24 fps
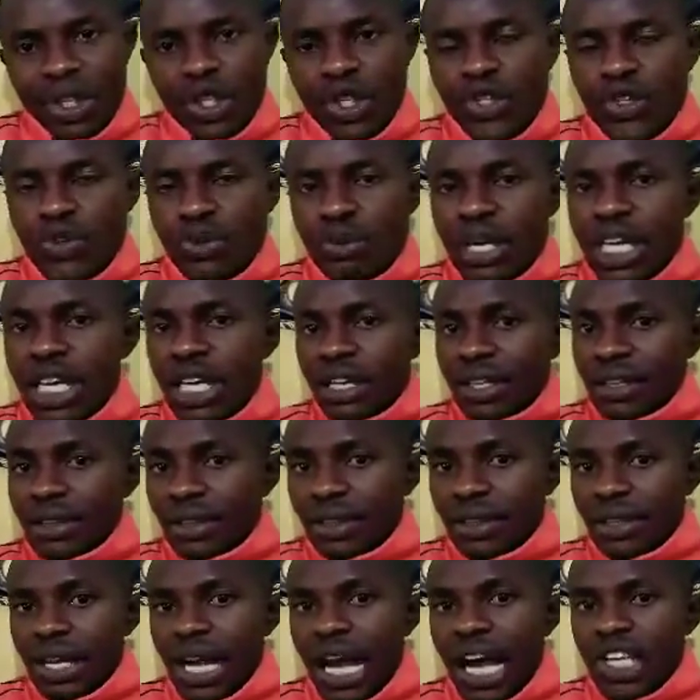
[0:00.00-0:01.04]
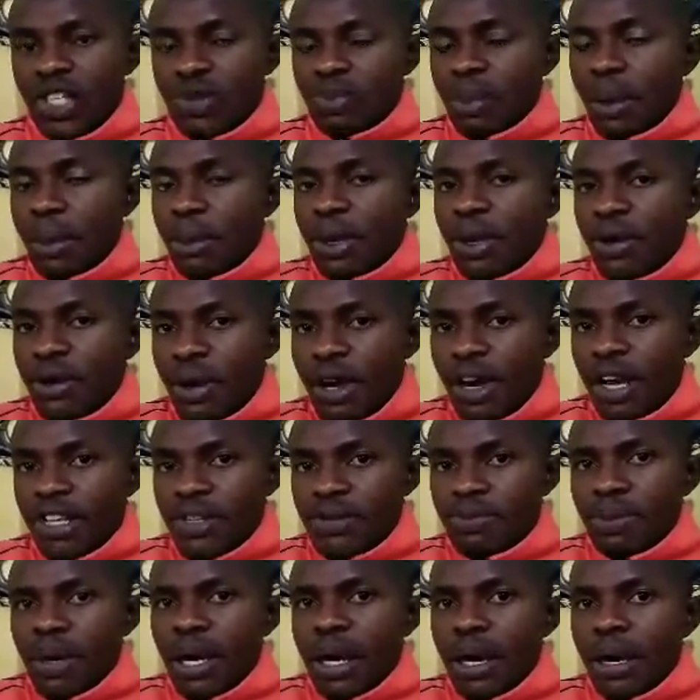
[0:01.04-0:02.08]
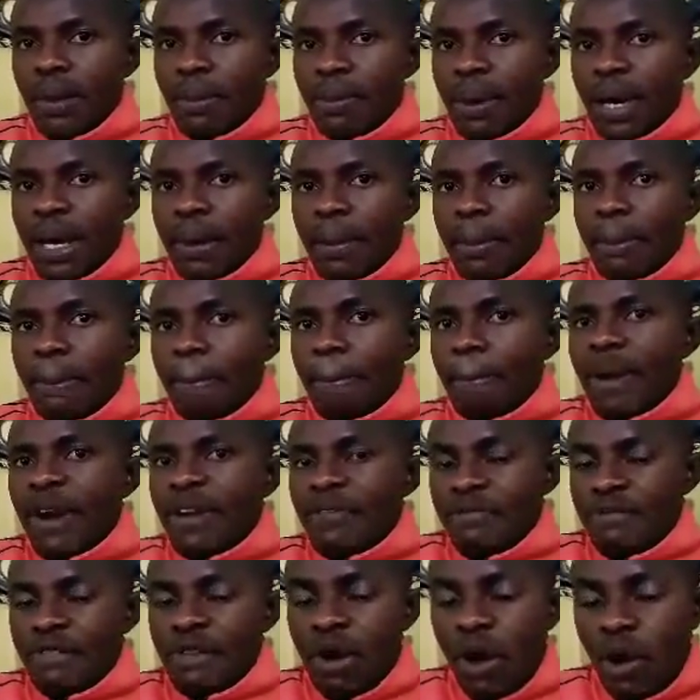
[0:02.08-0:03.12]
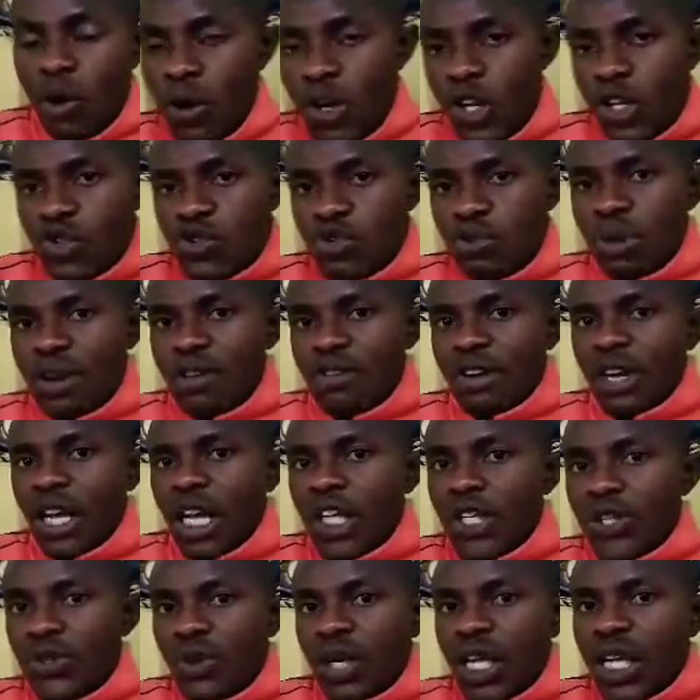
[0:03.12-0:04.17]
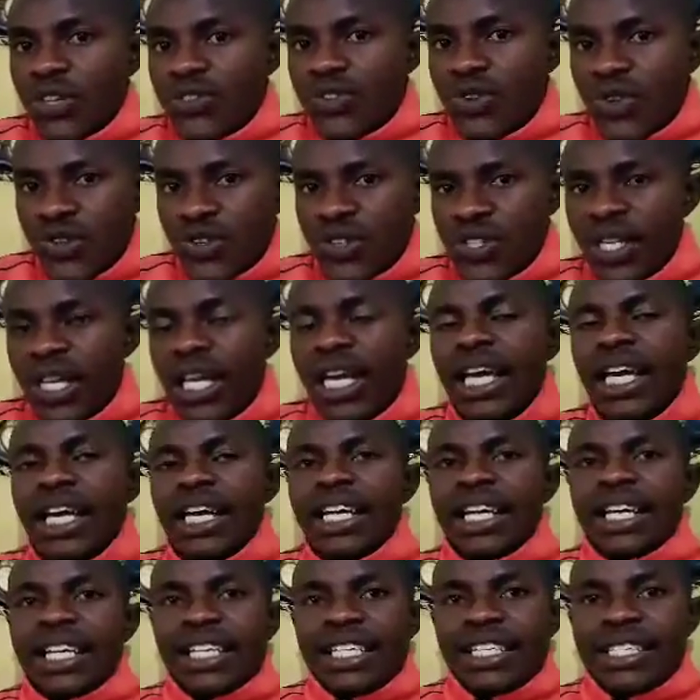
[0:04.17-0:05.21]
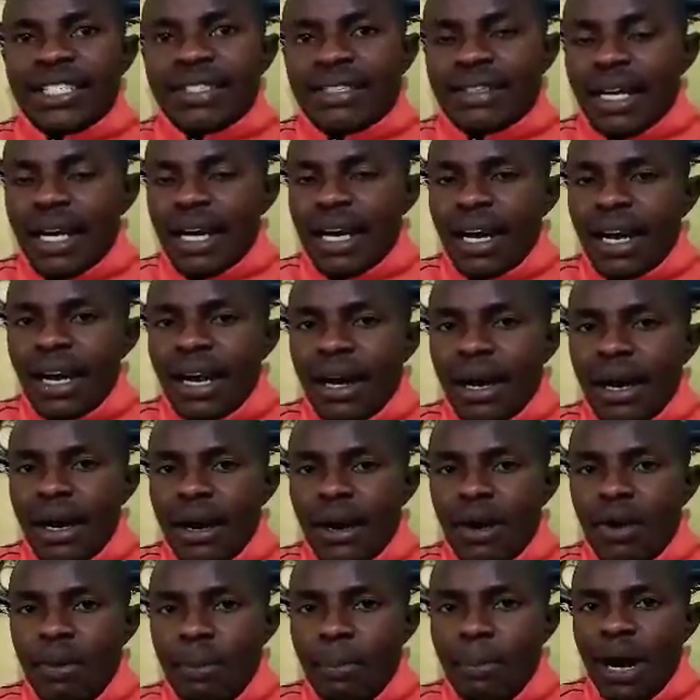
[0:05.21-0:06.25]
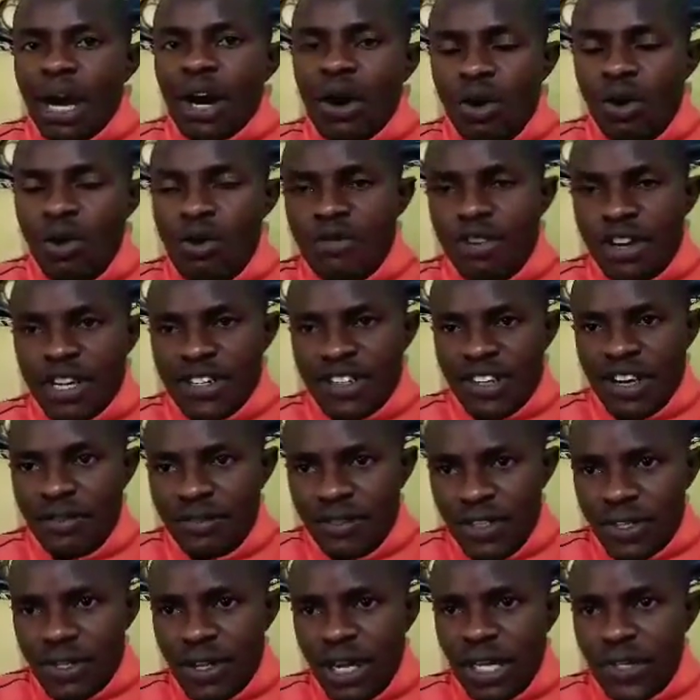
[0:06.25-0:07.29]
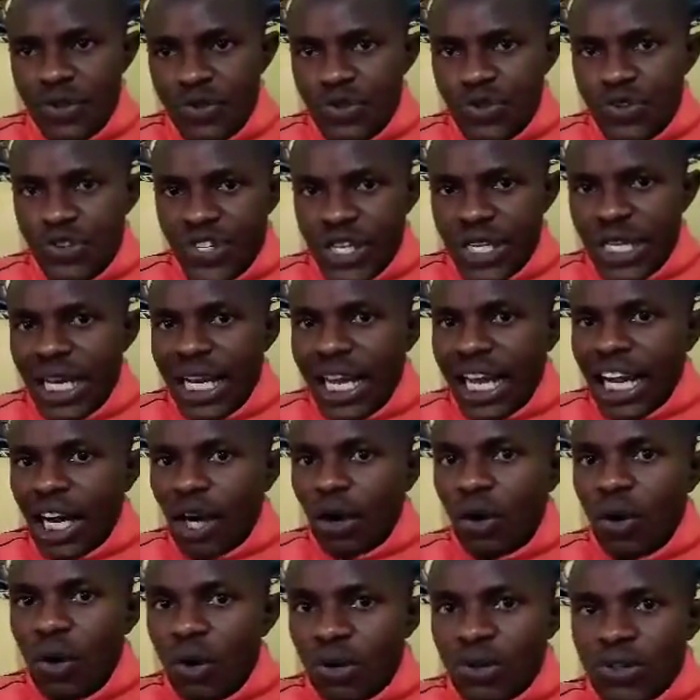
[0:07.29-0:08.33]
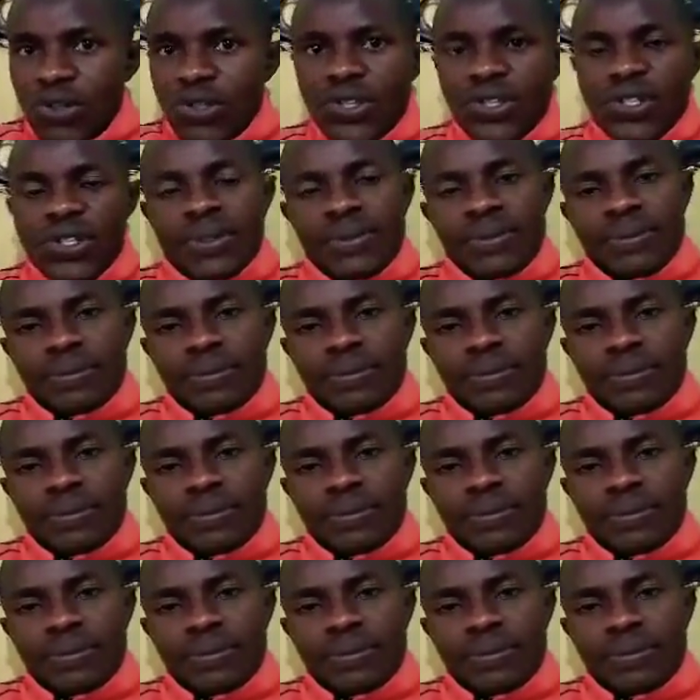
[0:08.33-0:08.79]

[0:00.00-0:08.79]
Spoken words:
To me, as per my view, according to my financial literacy, bank overdrafts are treated like loans,